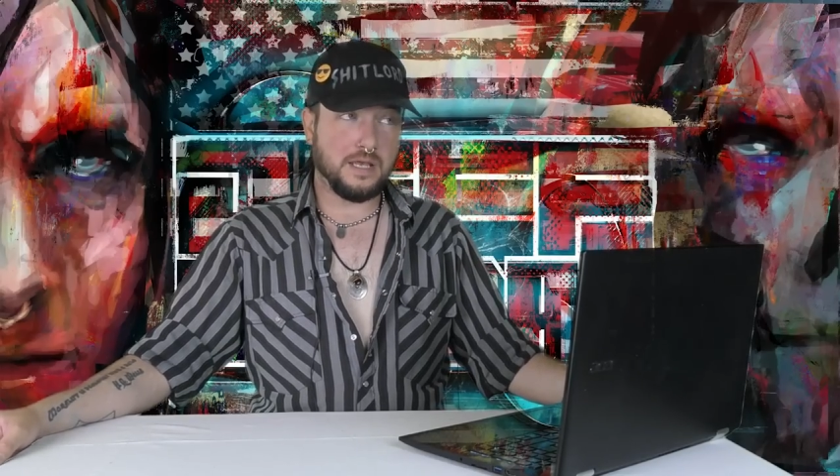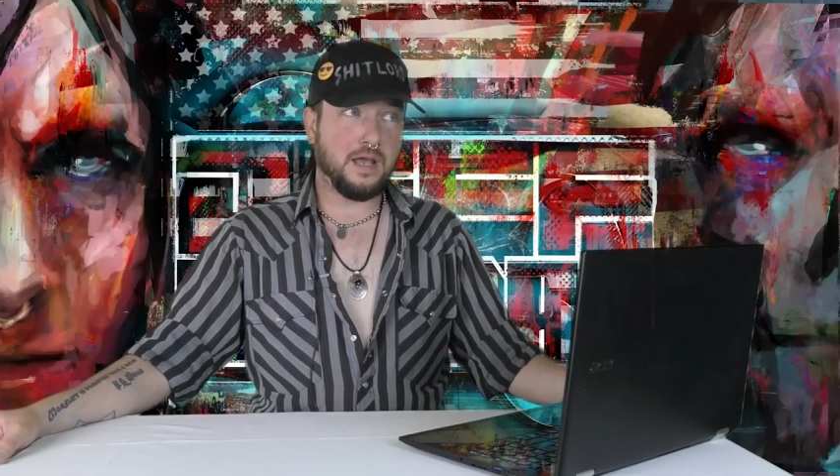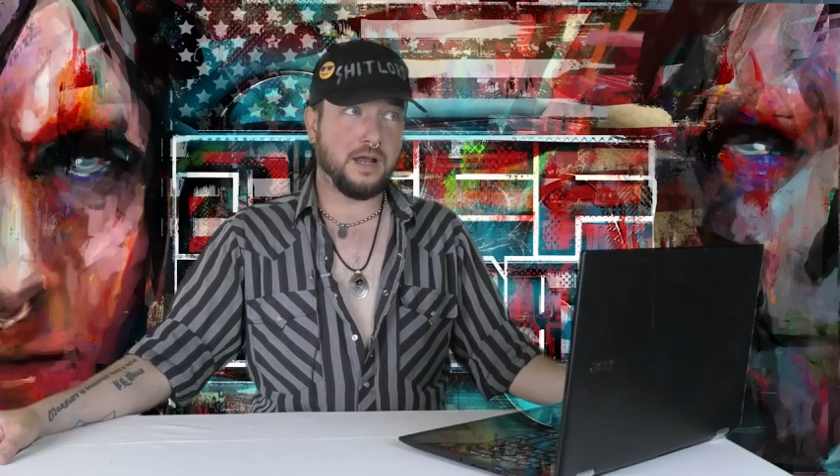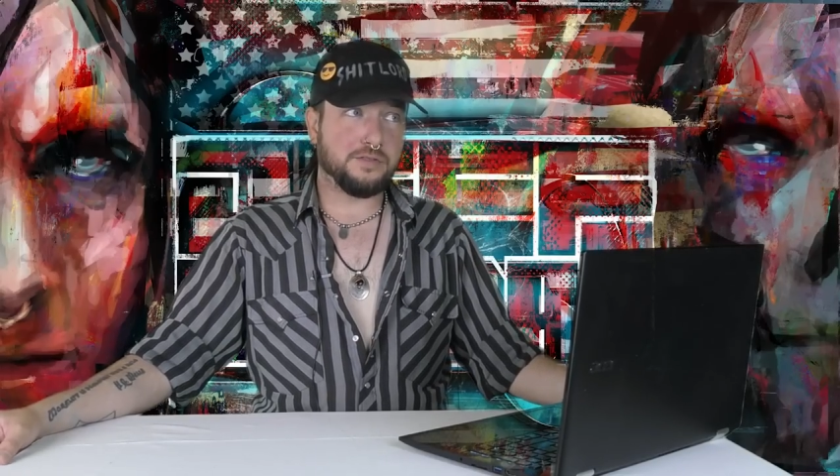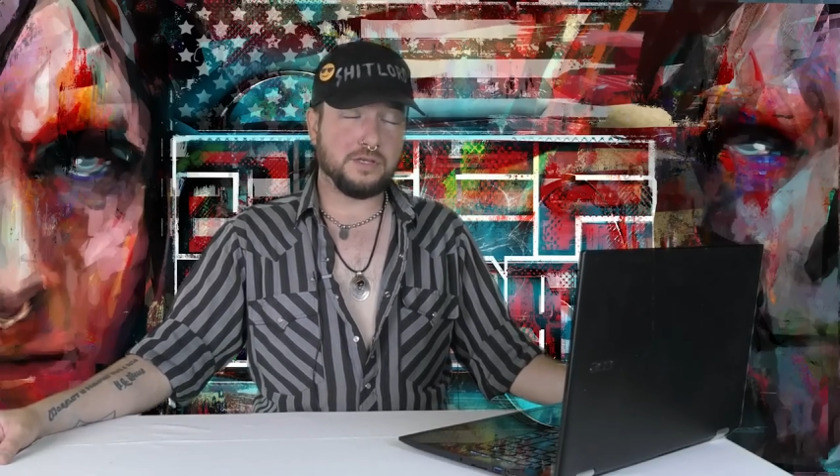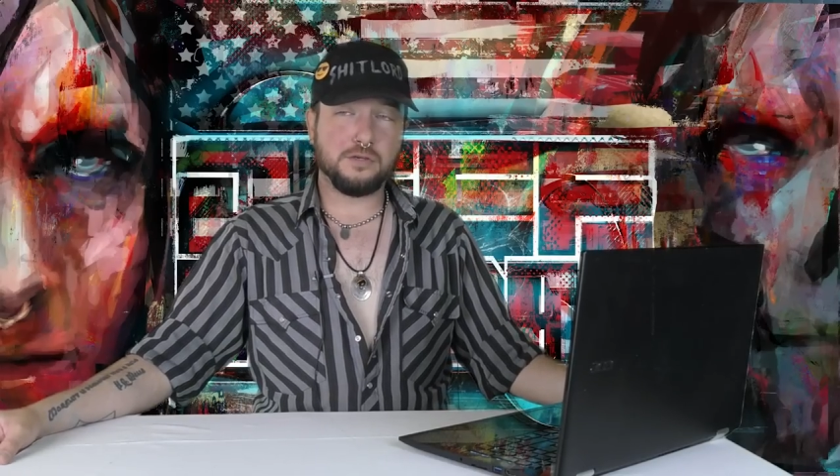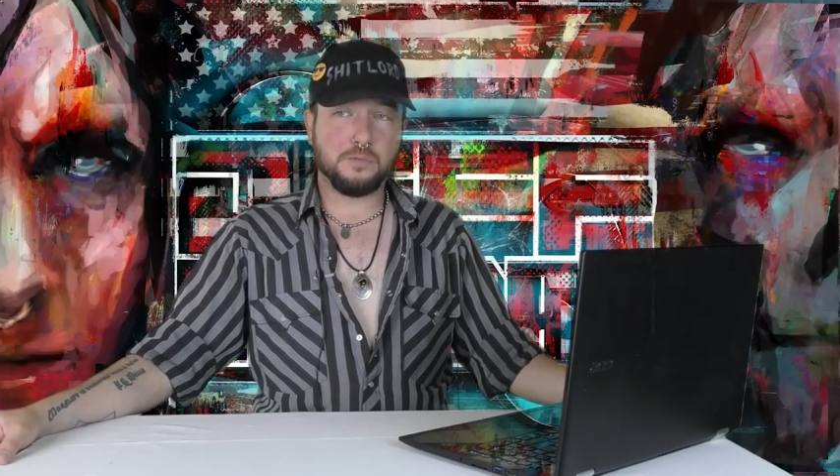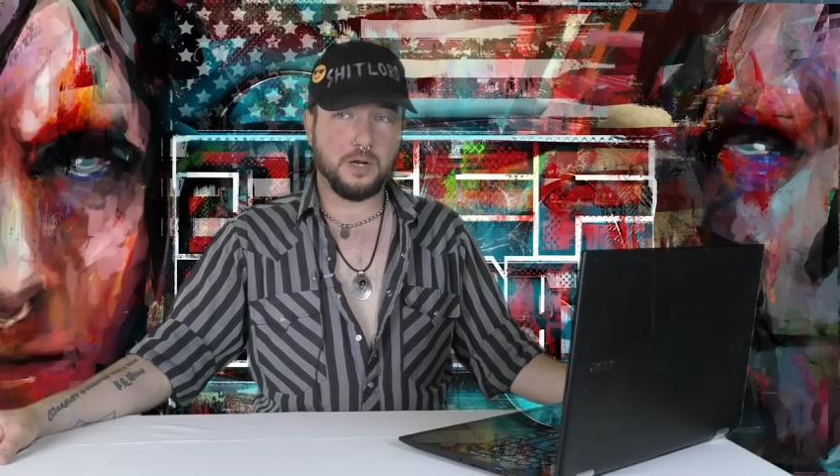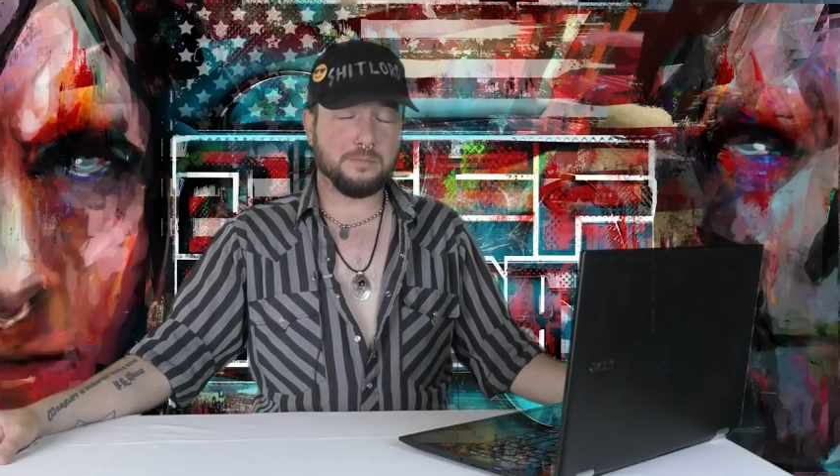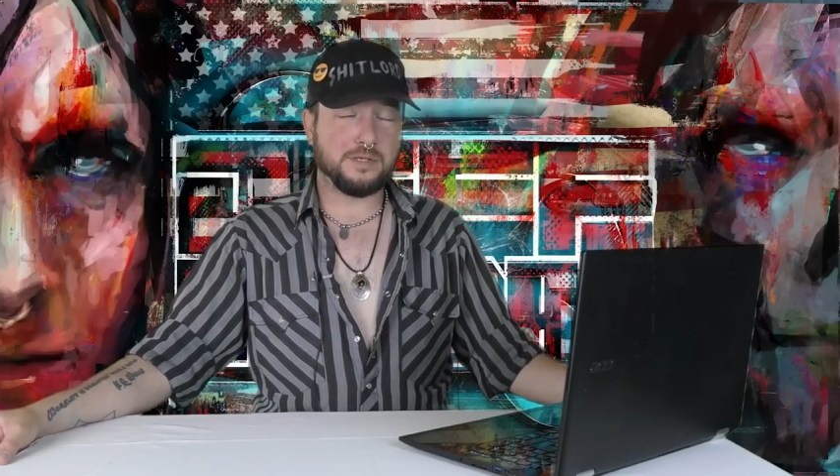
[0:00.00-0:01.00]
Yeah, I think you
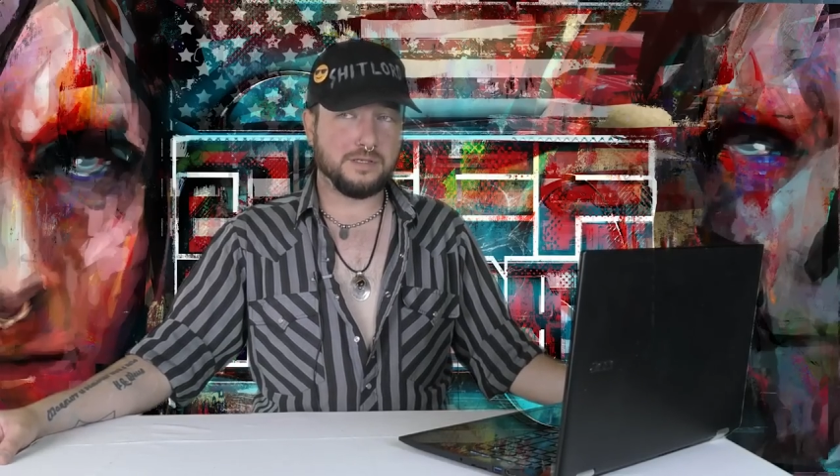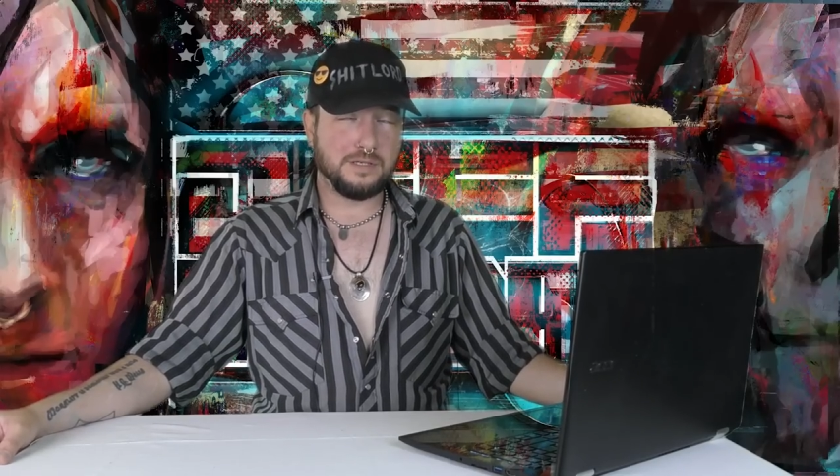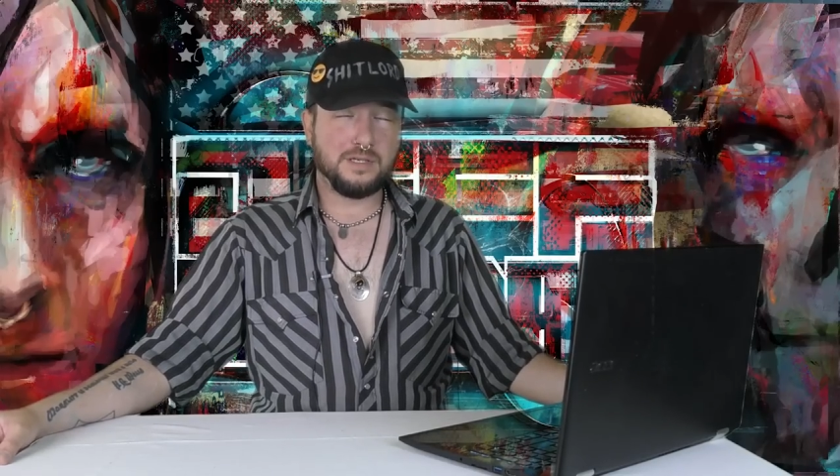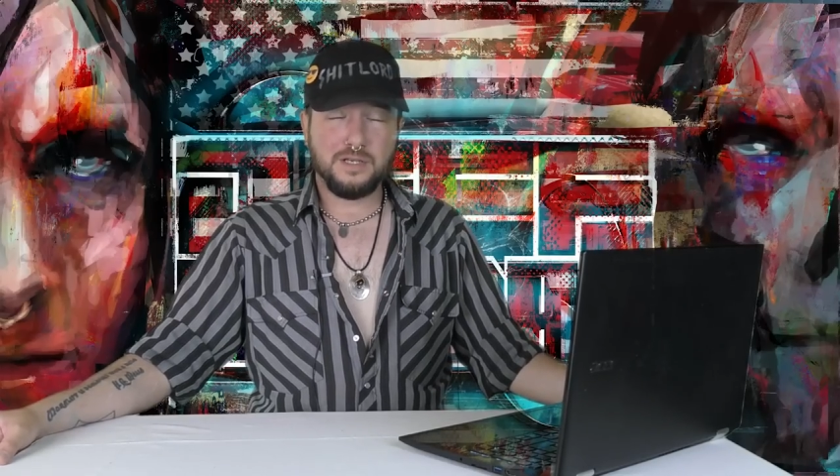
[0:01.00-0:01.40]
could probably